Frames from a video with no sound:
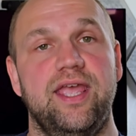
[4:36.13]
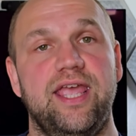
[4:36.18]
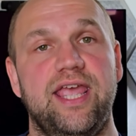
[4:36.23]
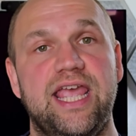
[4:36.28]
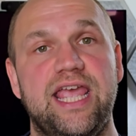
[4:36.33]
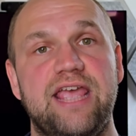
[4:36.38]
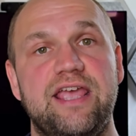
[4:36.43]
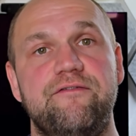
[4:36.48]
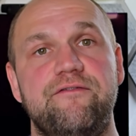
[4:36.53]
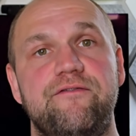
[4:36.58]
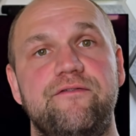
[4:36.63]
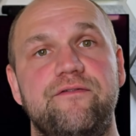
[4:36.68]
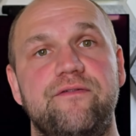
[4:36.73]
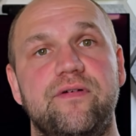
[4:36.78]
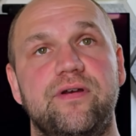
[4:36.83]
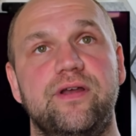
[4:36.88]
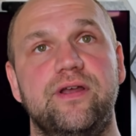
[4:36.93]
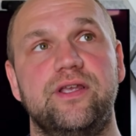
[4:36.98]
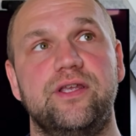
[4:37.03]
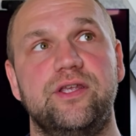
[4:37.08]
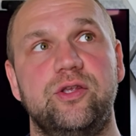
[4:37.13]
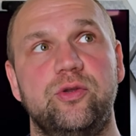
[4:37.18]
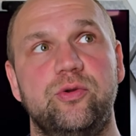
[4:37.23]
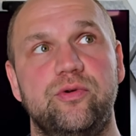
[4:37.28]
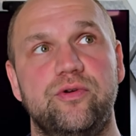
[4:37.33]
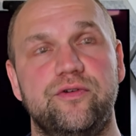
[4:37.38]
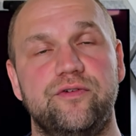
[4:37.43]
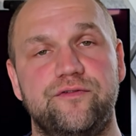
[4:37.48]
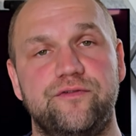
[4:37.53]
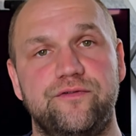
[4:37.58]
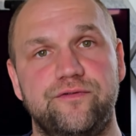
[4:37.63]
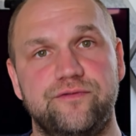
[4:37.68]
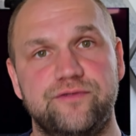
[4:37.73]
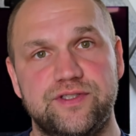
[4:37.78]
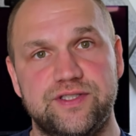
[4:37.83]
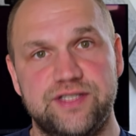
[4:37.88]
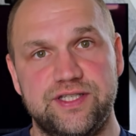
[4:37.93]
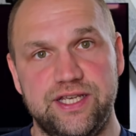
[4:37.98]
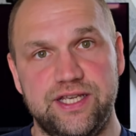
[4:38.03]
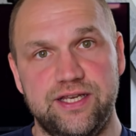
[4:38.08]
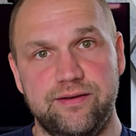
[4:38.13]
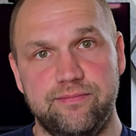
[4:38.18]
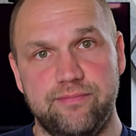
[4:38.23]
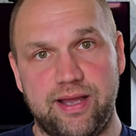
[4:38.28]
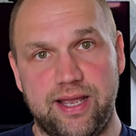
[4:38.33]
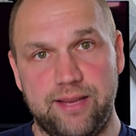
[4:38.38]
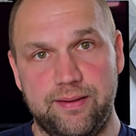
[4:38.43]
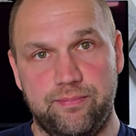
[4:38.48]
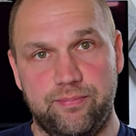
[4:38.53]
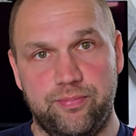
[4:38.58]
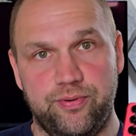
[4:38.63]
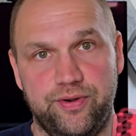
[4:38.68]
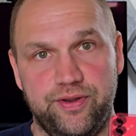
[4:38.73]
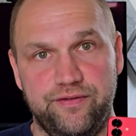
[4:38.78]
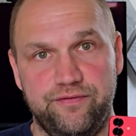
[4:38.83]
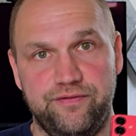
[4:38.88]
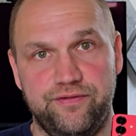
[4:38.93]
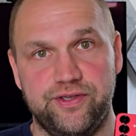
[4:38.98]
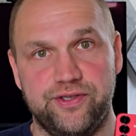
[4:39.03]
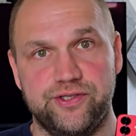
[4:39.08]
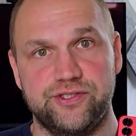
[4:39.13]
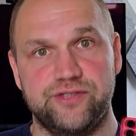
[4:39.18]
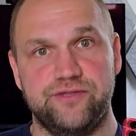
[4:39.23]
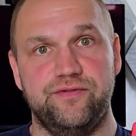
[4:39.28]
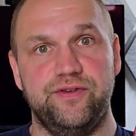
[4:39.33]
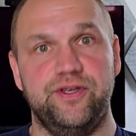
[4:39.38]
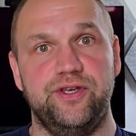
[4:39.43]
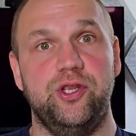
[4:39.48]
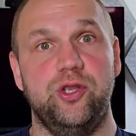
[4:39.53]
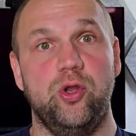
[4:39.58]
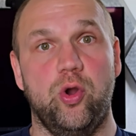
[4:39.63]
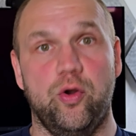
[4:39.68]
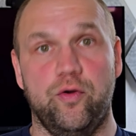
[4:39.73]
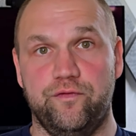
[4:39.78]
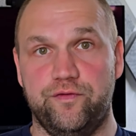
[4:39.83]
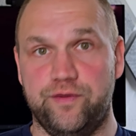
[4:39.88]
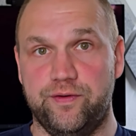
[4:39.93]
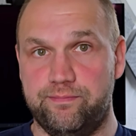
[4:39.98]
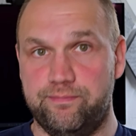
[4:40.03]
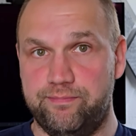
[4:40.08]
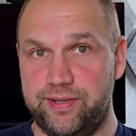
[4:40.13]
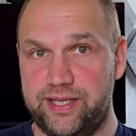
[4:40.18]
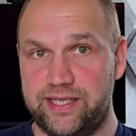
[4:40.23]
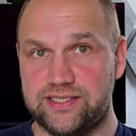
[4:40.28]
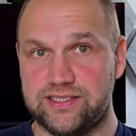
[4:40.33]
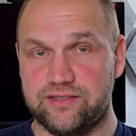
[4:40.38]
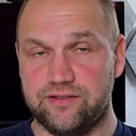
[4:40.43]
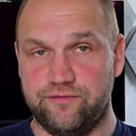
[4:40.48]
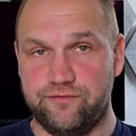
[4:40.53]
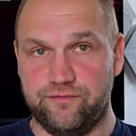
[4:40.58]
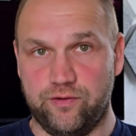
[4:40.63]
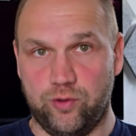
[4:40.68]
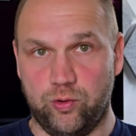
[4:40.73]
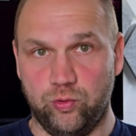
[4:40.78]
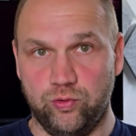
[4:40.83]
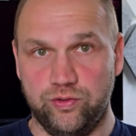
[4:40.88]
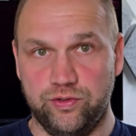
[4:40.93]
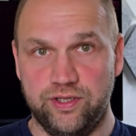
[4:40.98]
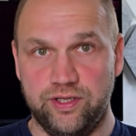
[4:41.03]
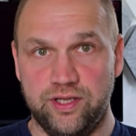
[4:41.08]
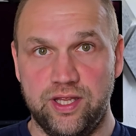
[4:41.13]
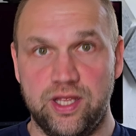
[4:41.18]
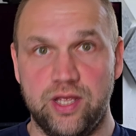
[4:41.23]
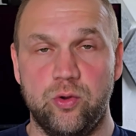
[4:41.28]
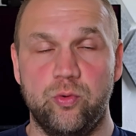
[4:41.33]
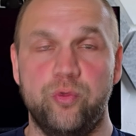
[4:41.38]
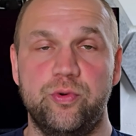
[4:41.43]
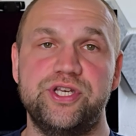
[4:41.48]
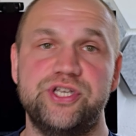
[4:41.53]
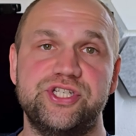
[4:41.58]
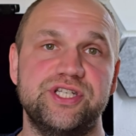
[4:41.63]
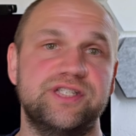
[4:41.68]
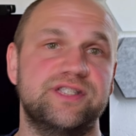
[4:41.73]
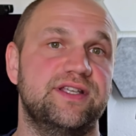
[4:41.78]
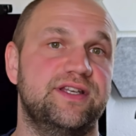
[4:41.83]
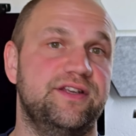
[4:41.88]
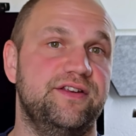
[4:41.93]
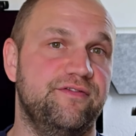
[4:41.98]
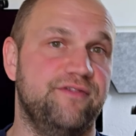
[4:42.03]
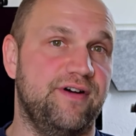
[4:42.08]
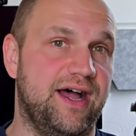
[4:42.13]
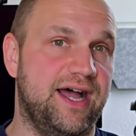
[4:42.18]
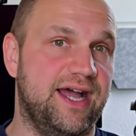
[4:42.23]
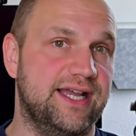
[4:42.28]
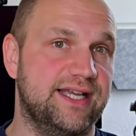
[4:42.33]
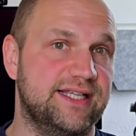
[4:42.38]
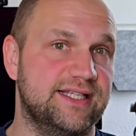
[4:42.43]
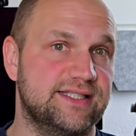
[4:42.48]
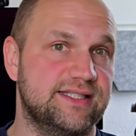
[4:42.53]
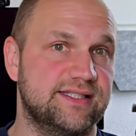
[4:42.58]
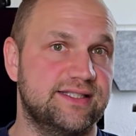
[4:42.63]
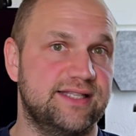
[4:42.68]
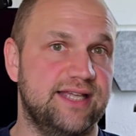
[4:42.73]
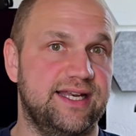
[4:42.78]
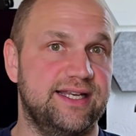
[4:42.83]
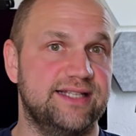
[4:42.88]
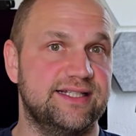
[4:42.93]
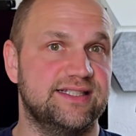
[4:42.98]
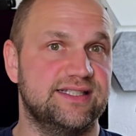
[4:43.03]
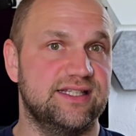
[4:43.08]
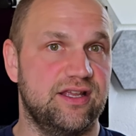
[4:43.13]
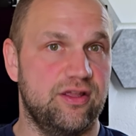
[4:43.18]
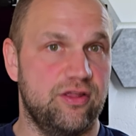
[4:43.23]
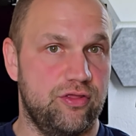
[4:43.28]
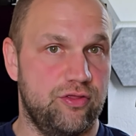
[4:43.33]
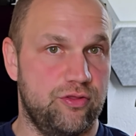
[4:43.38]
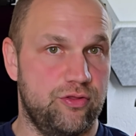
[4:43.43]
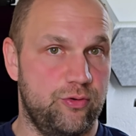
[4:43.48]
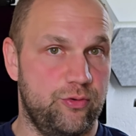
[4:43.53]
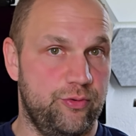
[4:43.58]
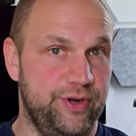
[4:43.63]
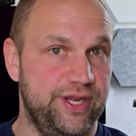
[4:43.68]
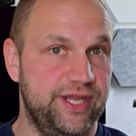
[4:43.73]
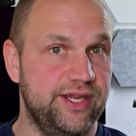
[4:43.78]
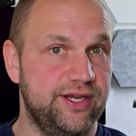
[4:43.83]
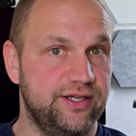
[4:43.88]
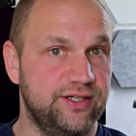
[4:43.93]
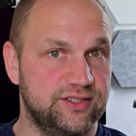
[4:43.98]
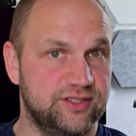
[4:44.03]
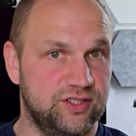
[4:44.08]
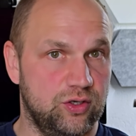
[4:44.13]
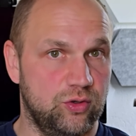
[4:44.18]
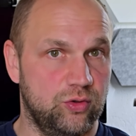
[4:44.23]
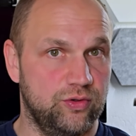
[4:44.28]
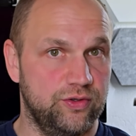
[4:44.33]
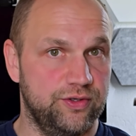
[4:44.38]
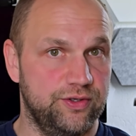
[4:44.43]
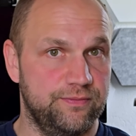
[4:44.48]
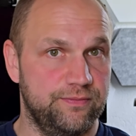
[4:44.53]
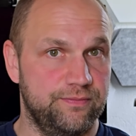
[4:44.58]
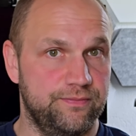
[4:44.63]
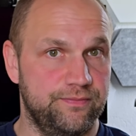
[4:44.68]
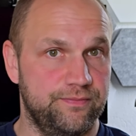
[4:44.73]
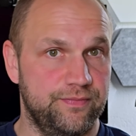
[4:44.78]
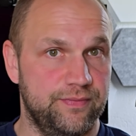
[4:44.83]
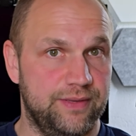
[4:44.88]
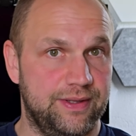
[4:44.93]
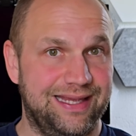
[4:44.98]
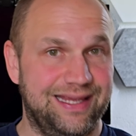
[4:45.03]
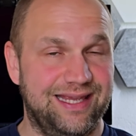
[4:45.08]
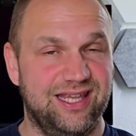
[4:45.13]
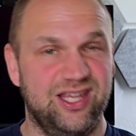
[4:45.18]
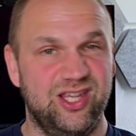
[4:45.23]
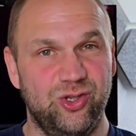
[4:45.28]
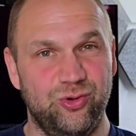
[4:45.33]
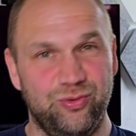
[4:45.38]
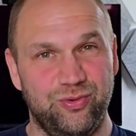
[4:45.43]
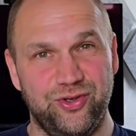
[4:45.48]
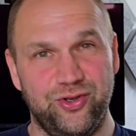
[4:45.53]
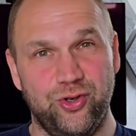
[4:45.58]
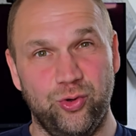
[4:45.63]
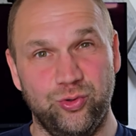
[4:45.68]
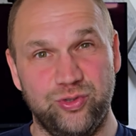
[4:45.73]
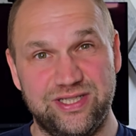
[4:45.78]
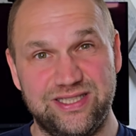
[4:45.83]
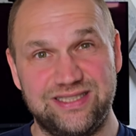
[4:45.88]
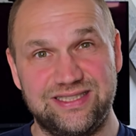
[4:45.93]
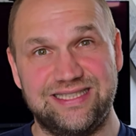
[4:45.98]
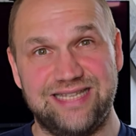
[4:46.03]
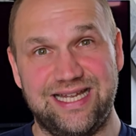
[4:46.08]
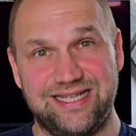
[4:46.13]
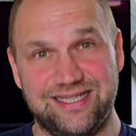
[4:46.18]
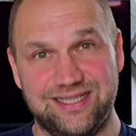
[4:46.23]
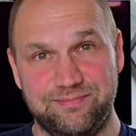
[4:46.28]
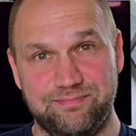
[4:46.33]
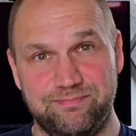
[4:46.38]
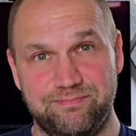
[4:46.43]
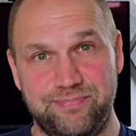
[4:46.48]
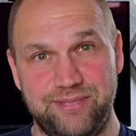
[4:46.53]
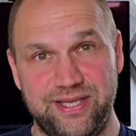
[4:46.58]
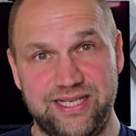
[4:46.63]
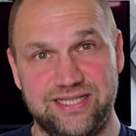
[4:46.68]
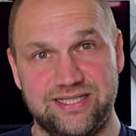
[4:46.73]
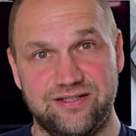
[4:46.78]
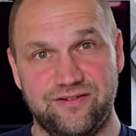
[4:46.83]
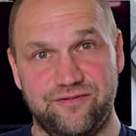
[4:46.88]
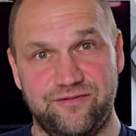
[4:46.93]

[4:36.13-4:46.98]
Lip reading: If you have seen my previous video of the Pixel Fold, which is a device that is 3 years old, you will notice that the Pixel